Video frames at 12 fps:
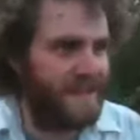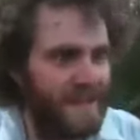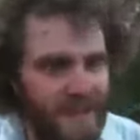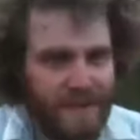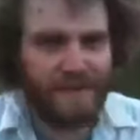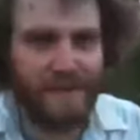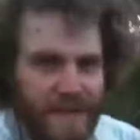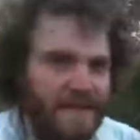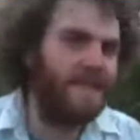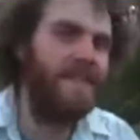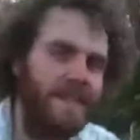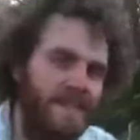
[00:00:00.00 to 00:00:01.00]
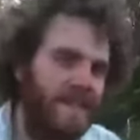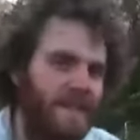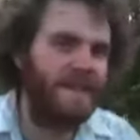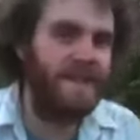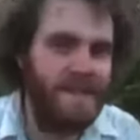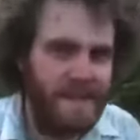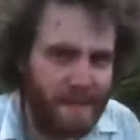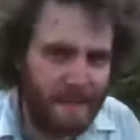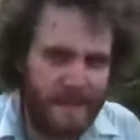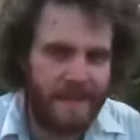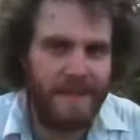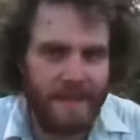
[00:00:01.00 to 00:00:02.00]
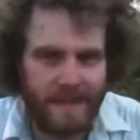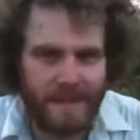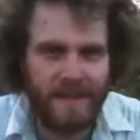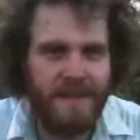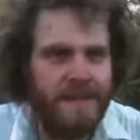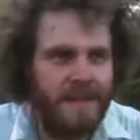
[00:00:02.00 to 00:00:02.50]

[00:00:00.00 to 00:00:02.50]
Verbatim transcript: it's a lot of fun. You guys seem like uh,